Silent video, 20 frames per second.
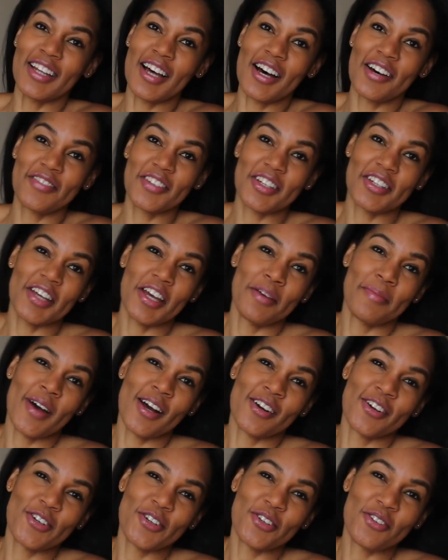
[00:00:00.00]
loves, it's A
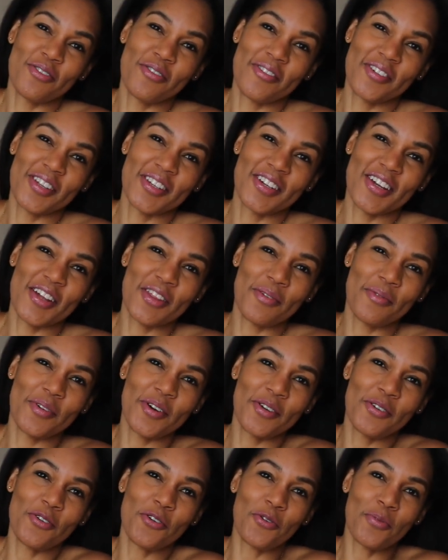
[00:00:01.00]
back on your screen with another
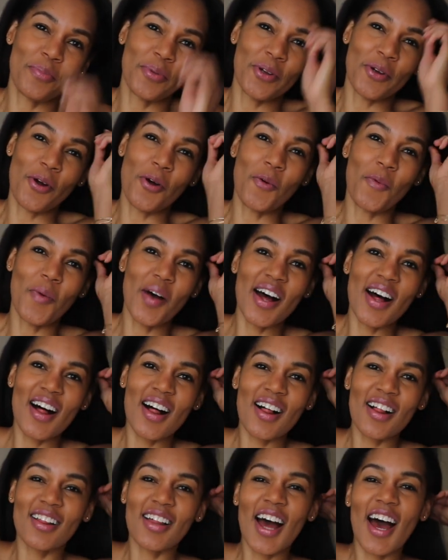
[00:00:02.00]
one. Hope you're
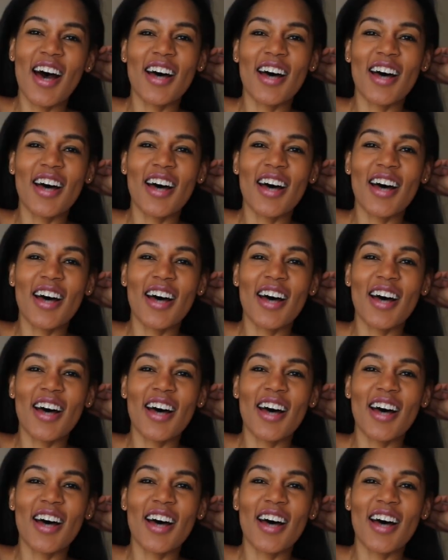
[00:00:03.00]
well.